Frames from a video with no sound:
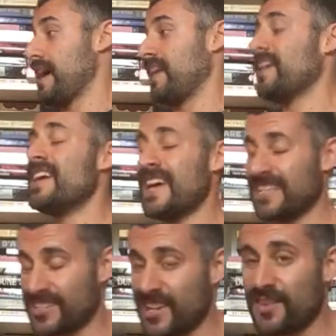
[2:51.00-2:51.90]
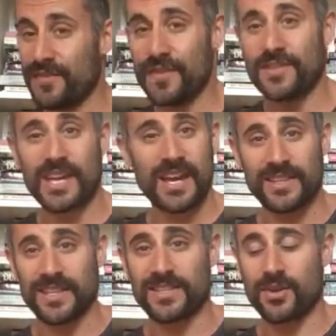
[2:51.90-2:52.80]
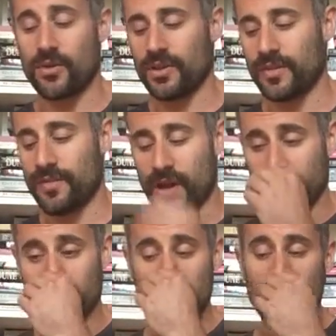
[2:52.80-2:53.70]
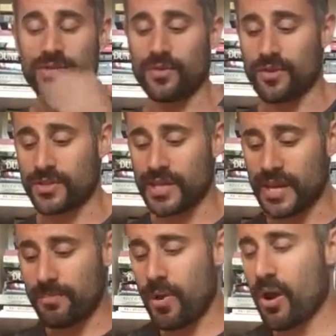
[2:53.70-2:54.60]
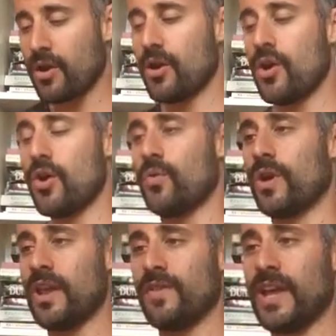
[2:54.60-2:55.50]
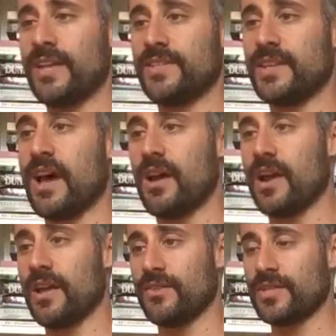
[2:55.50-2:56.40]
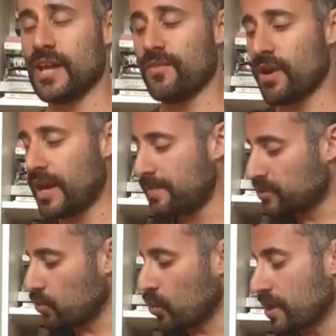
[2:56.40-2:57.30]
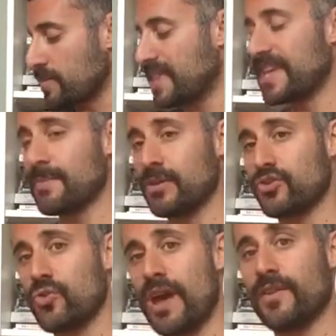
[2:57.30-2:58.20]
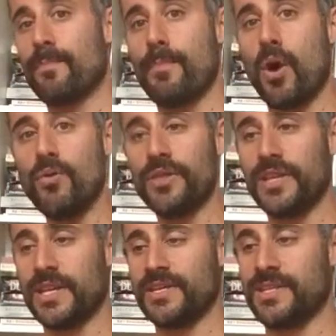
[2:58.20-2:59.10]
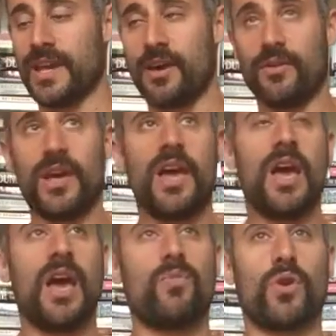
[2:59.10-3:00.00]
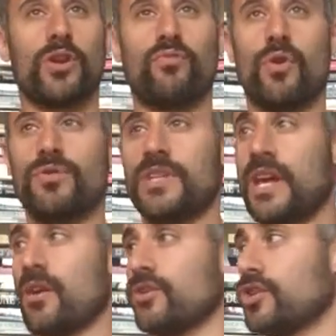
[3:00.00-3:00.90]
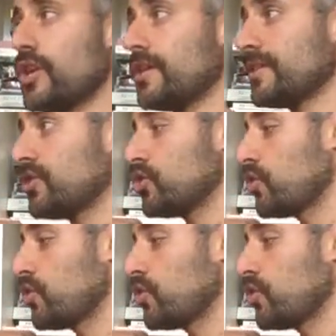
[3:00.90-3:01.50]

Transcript: that. It's going to feel tight, that's totally fine. So in our second part, we're going to have the hands on either side of our hips. We're going to be thinking about driving both knees down, and we're going to rotate our chest and